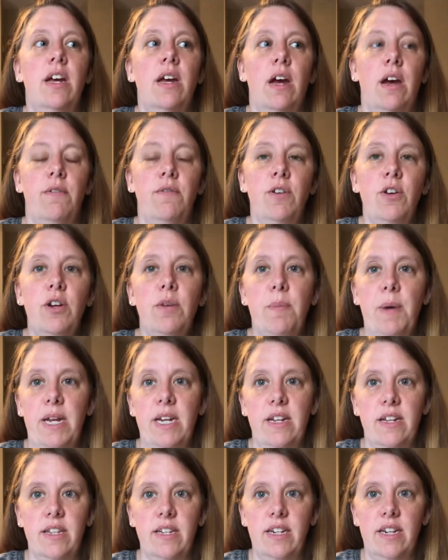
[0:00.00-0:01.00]
a few
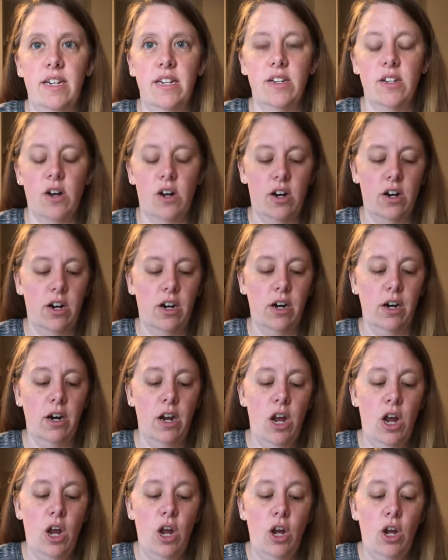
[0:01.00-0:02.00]
dependencies are
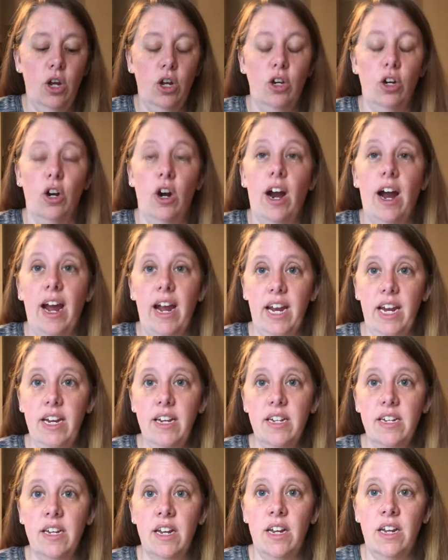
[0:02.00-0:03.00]
your
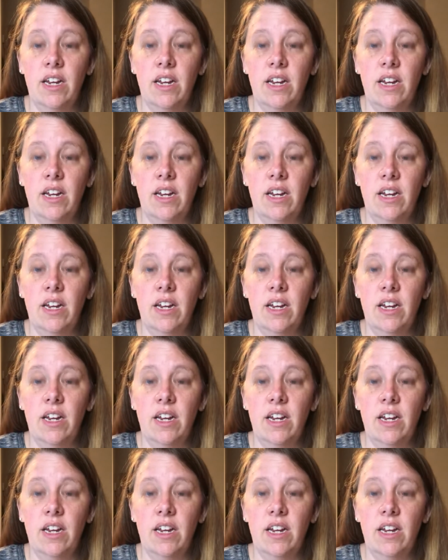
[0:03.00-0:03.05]
height,